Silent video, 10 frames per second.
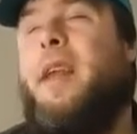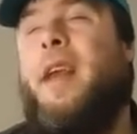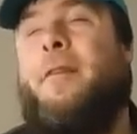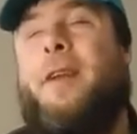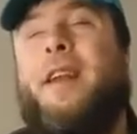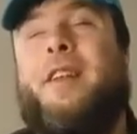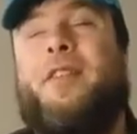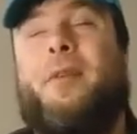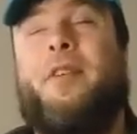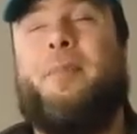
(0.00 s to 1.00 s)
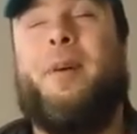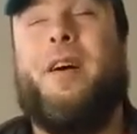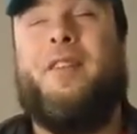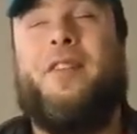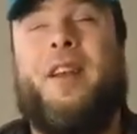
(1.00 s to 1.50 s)
if it gets the
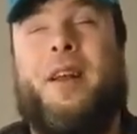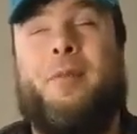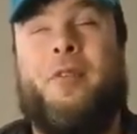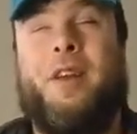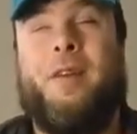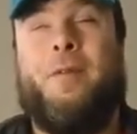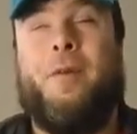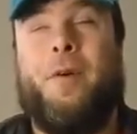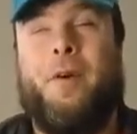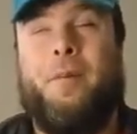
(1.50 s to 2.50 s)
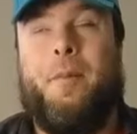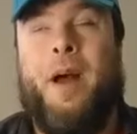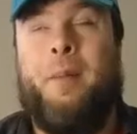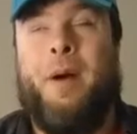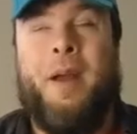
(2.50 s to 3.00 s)
response that I'm looking for,
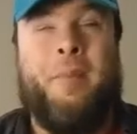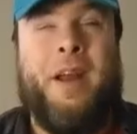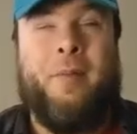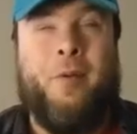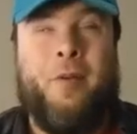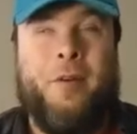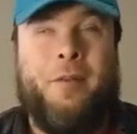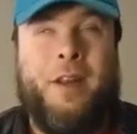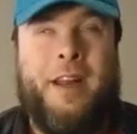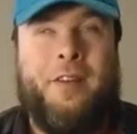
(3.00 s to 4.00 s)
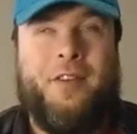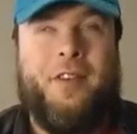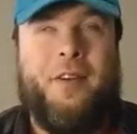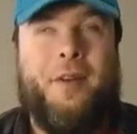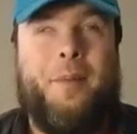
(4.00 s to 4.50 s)
I might make more of
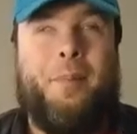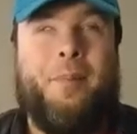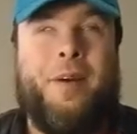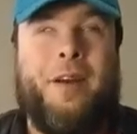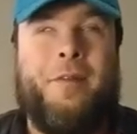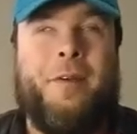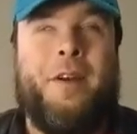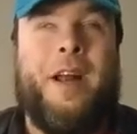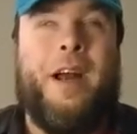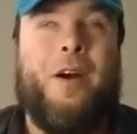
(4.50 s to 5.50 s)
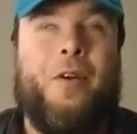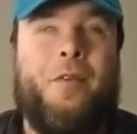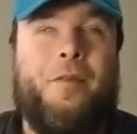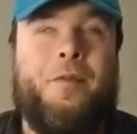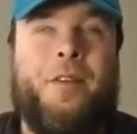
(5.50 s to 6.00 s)
these. But for now,
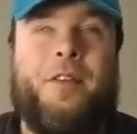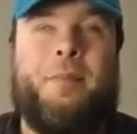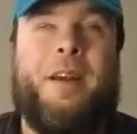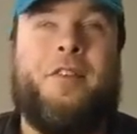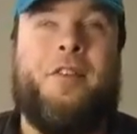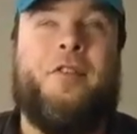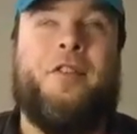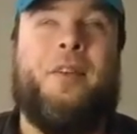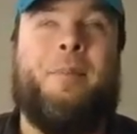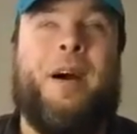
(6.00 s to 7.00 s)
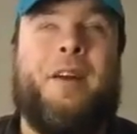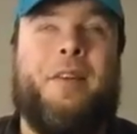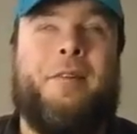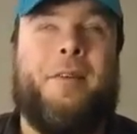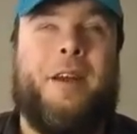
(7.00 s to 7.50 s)
this is basically just the
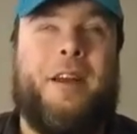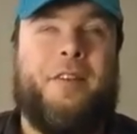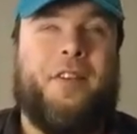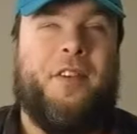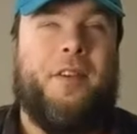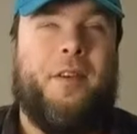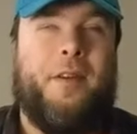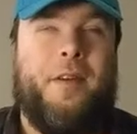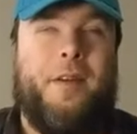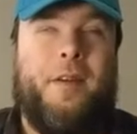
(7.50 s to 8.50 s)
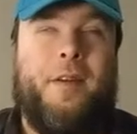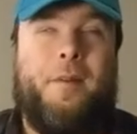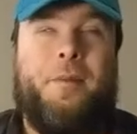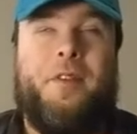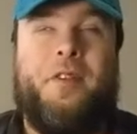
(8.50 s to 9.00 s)
pilot phase.
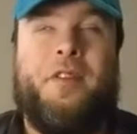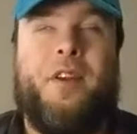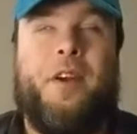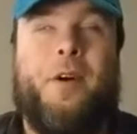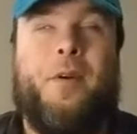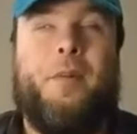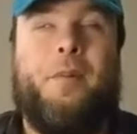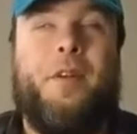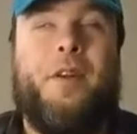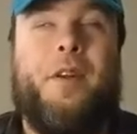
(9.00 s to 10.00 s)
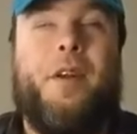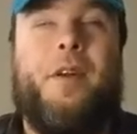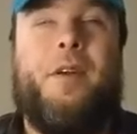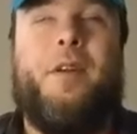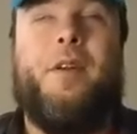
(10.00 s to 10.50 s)
So,
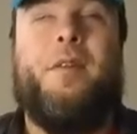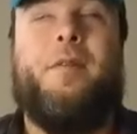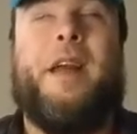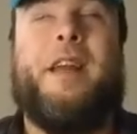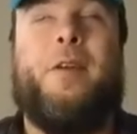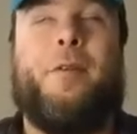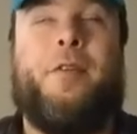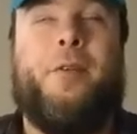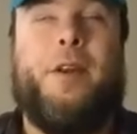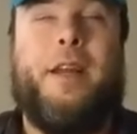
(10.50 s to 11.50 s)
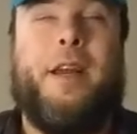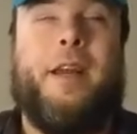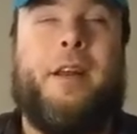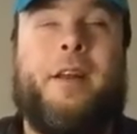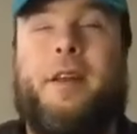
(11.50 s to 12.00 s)
thank you for tuning
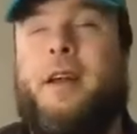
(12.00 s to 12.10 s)
in.